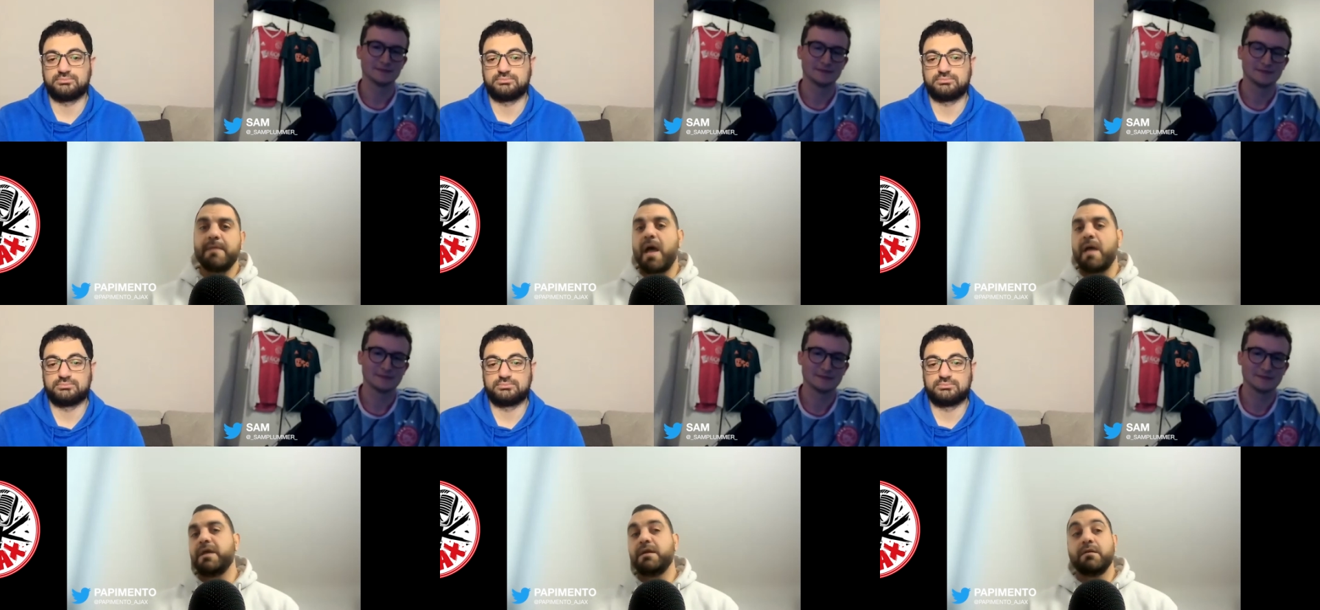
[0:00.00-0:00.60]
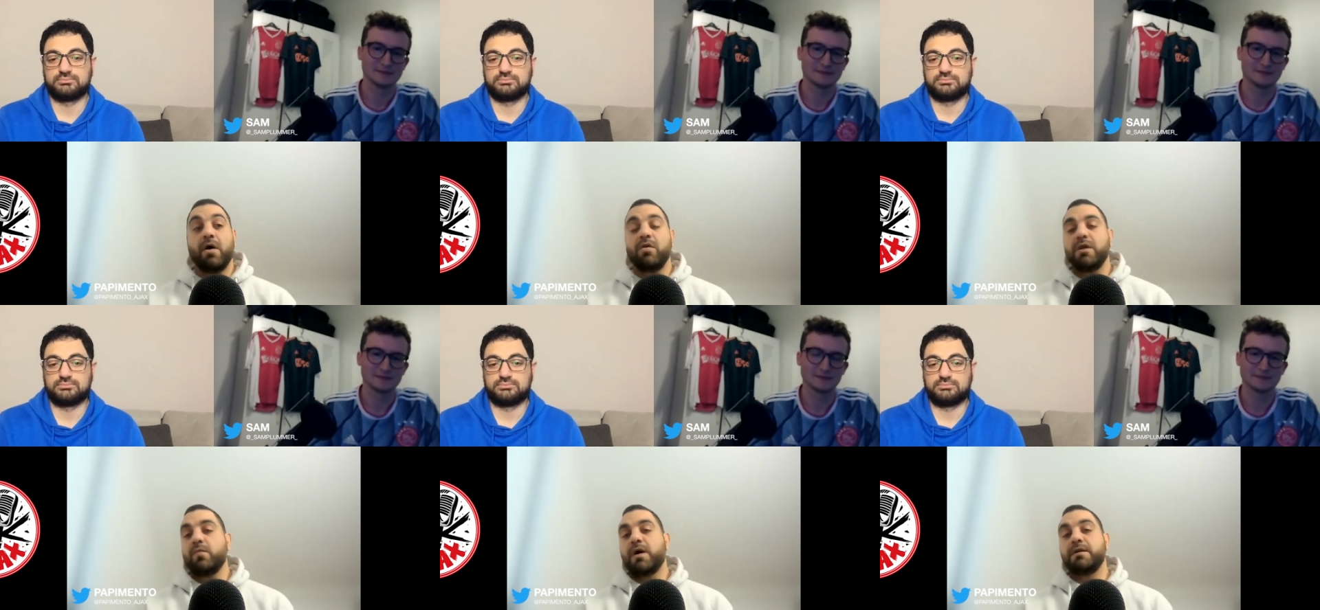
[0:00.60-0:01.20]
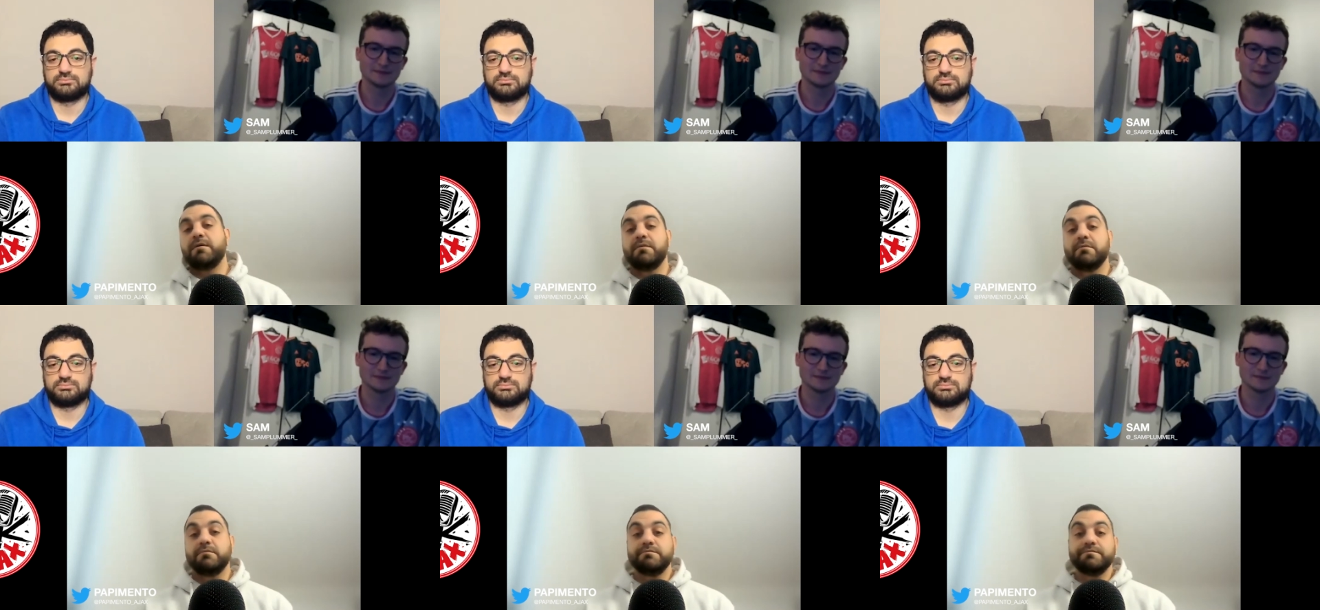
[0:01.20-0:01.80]
Speaker 1: I mean, the only one
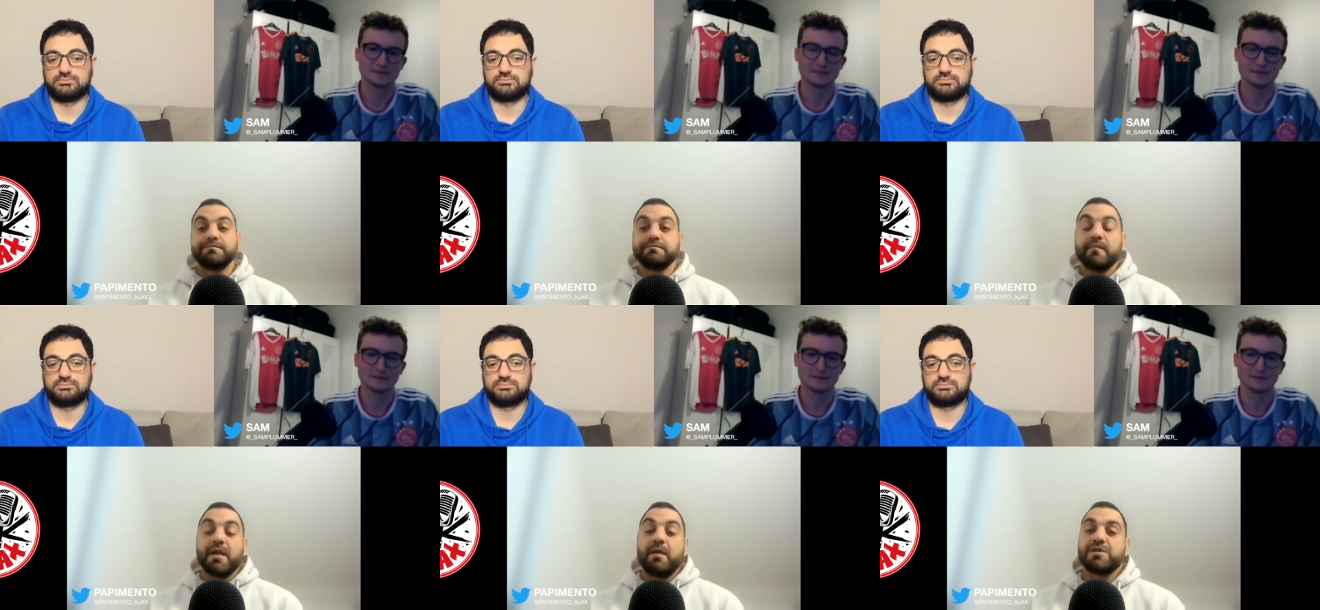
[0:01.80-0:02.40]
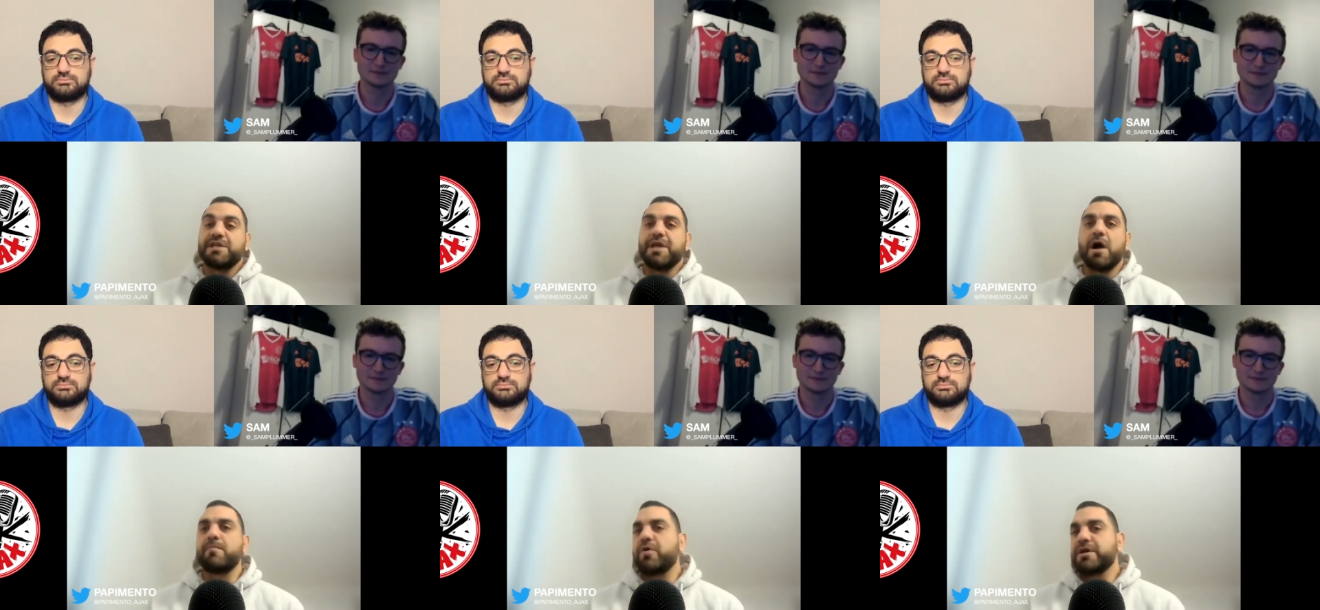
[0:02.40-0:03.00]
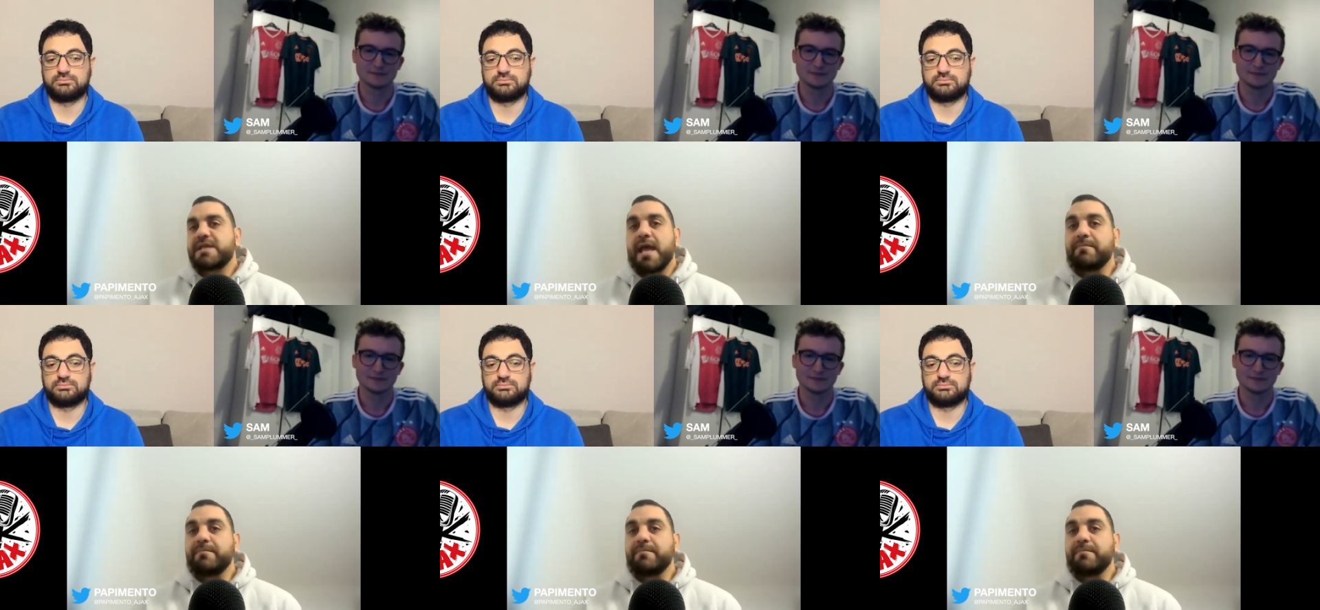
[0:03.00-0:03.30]
was the Young Boys game.